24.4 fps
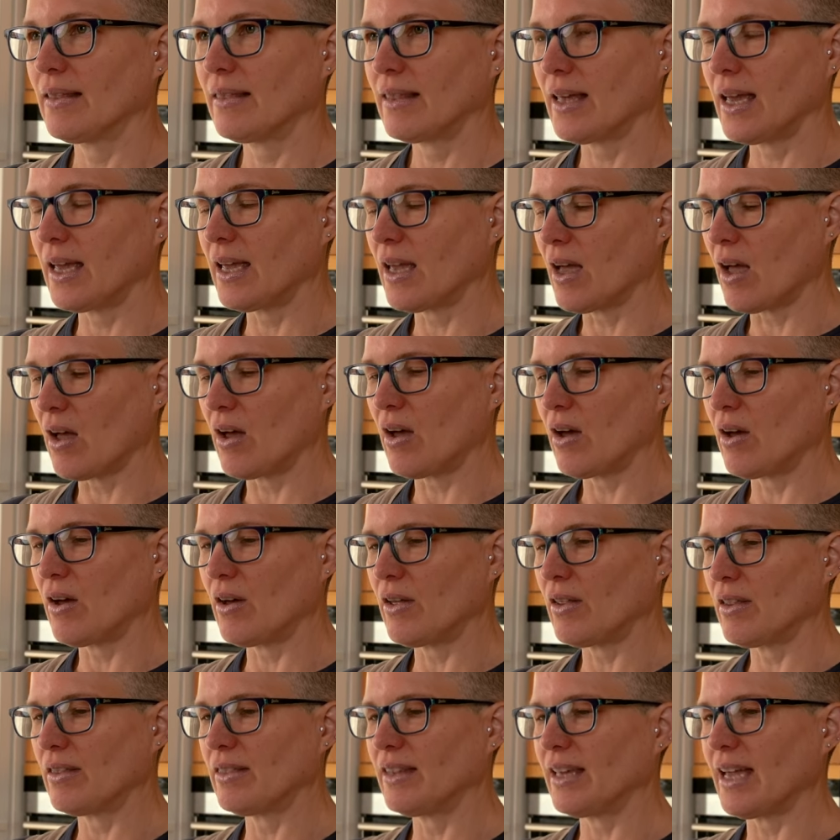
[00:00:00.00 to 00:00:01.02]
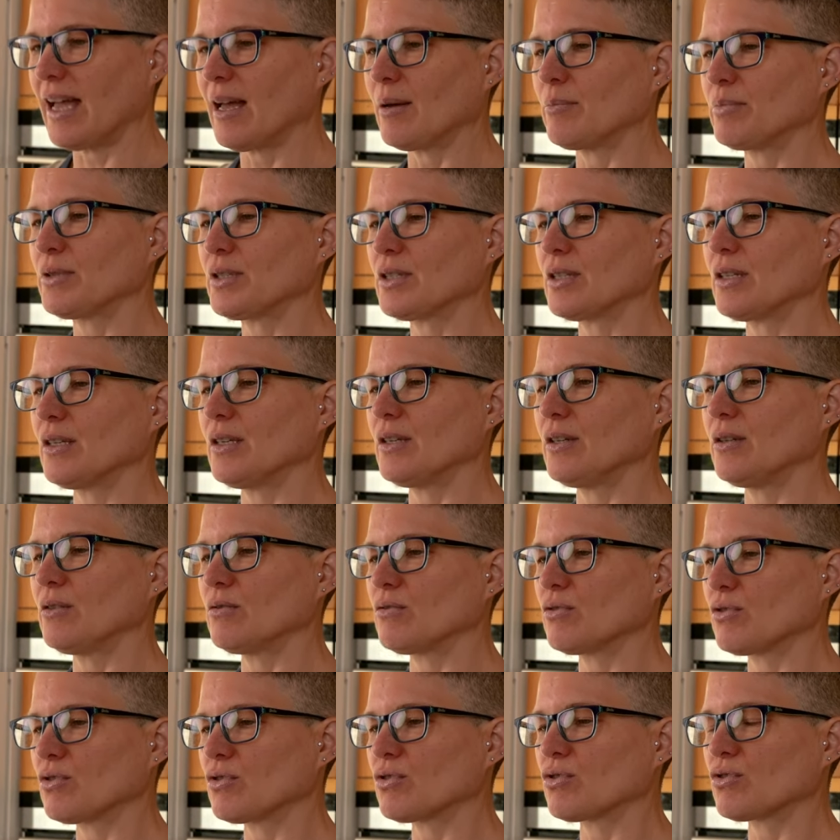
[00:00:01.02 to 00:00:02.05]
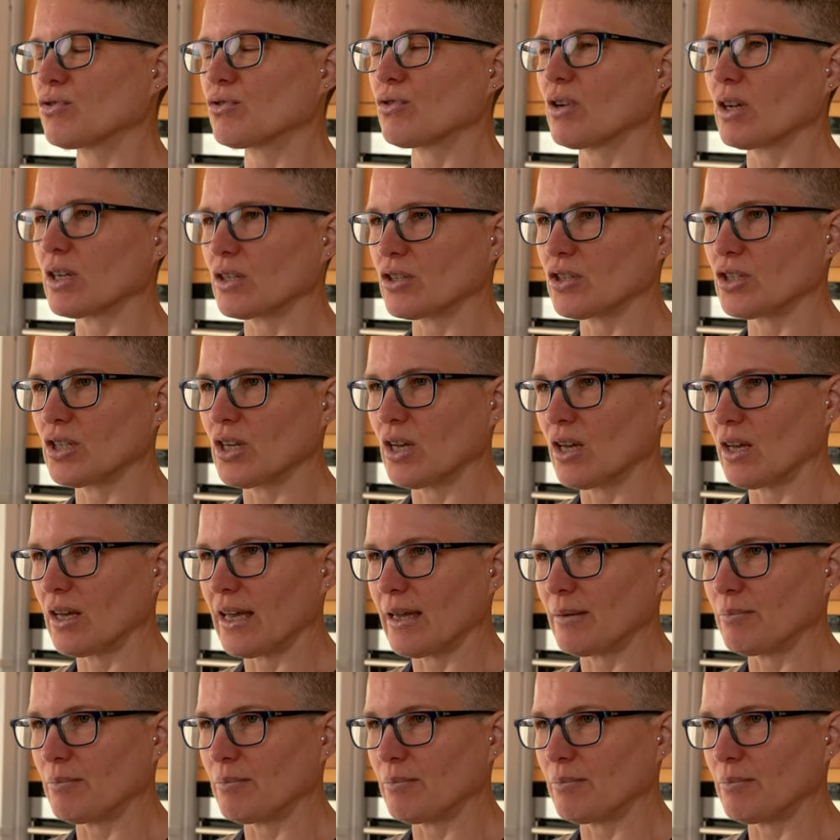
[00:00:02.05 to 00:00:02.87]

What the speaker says: They are the absolute structure